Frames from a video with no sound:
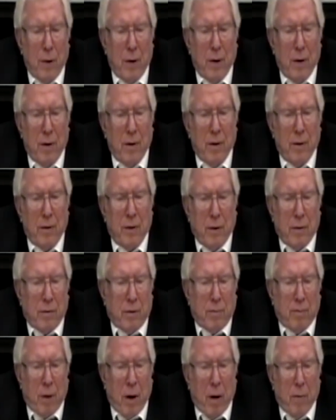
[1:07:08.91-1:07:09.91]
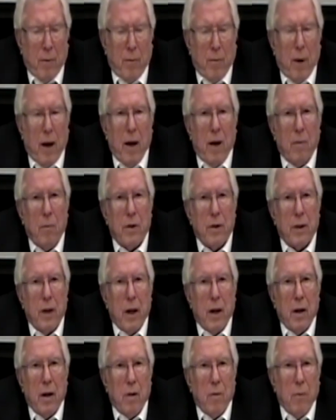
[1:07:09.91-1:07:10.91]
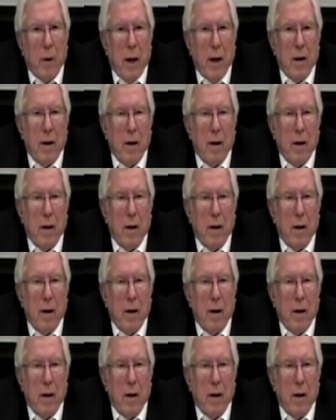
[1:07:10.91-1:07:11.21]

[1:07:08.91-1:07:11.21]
Uh, this barbed wire was taken away,